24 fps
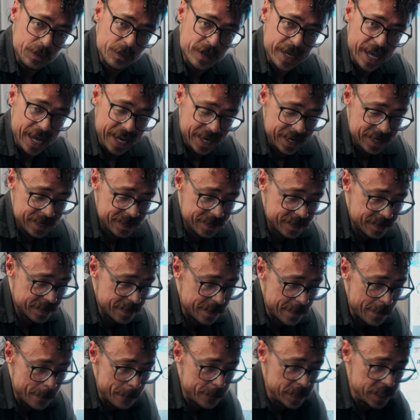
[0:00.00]
okay,
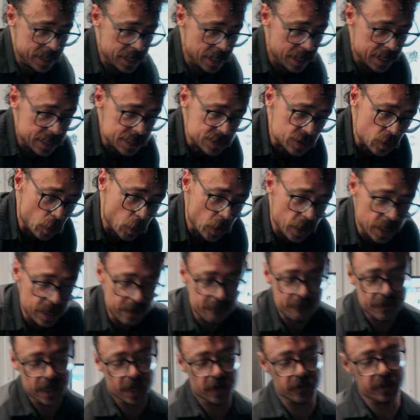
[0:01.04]
because we're going
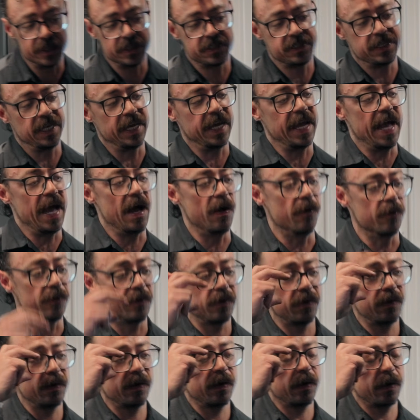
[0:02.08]
to figure this thing out.
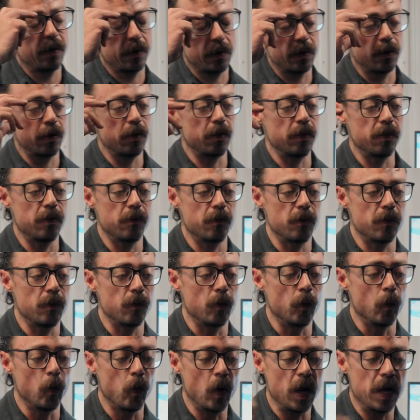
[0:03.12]

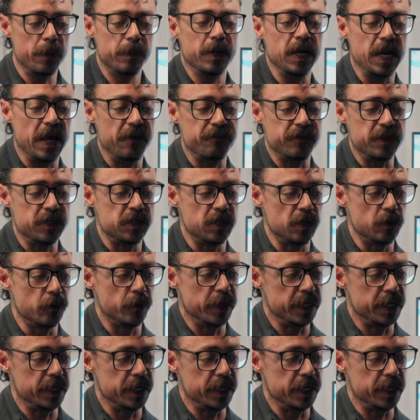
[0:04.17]
What I'm going to have to do